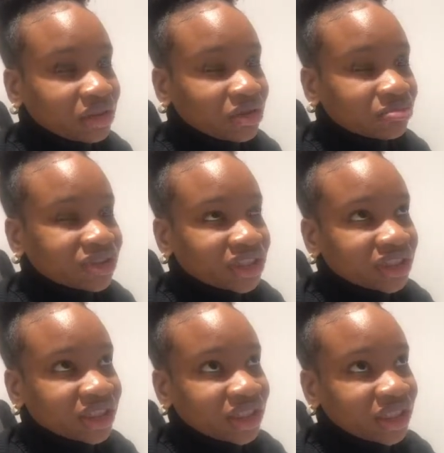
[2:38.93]

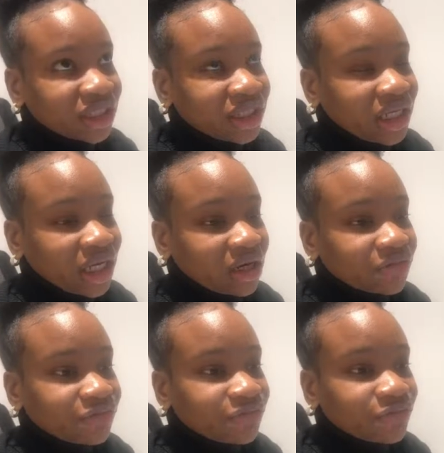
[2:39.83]
updated their
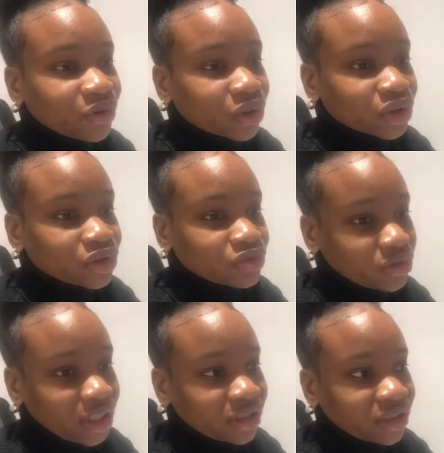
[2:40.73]
font to
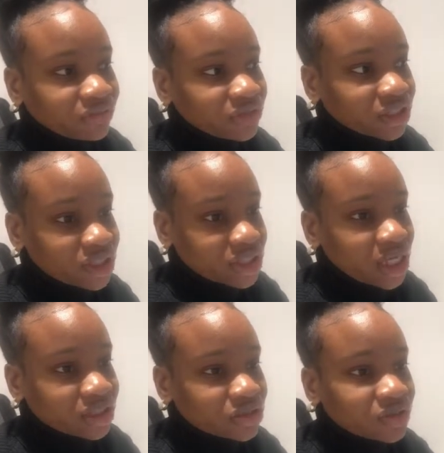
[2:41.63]
like Netflix
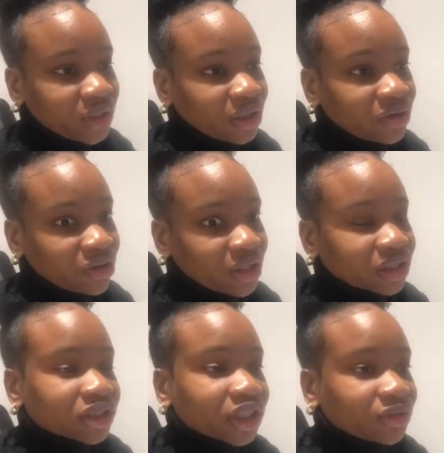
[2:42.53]
Sans, so I got that
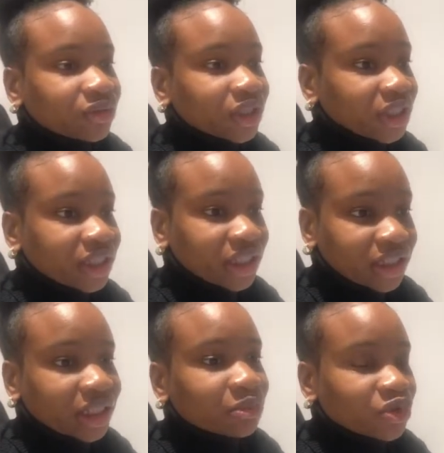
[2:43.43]
and I downloaded that,
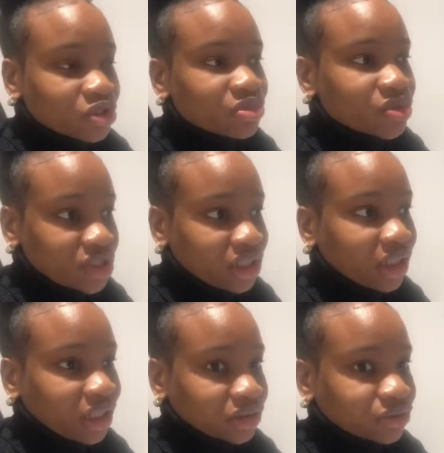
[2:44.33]
and I'm going to be using
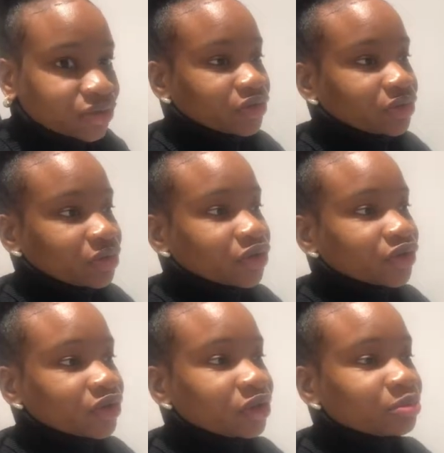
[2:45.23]
that also.
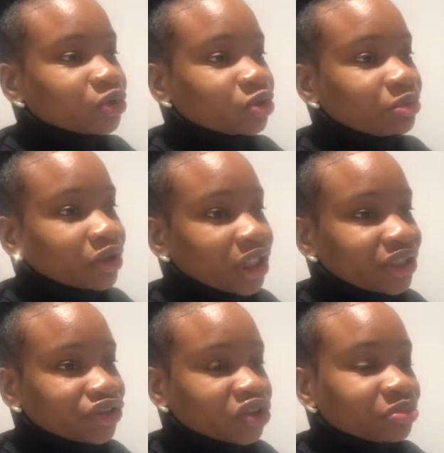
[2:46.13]
Also in the mood board, I
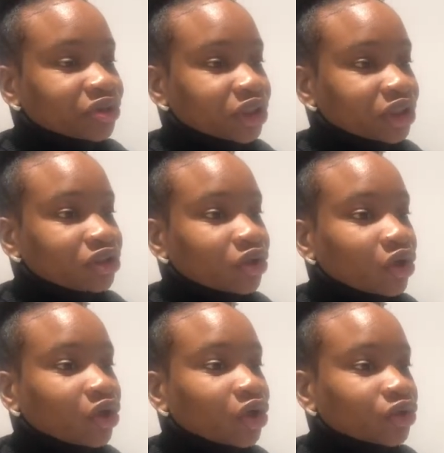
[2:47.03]
just put in
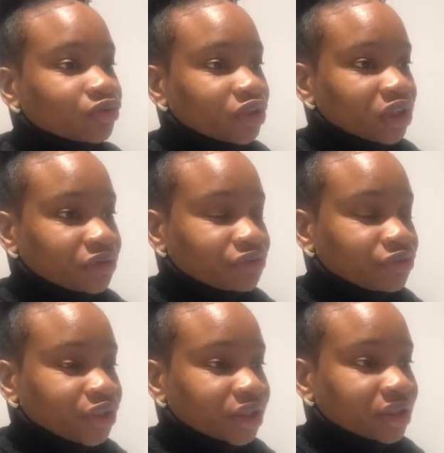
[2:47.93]
all of the
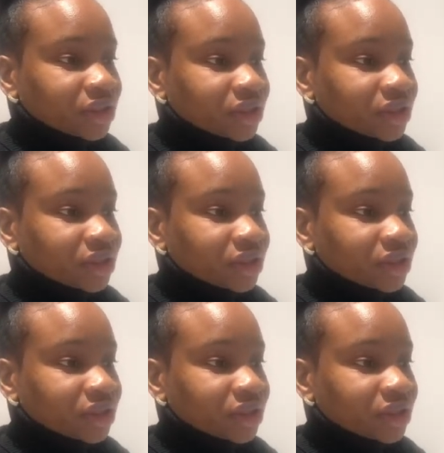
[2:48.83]
different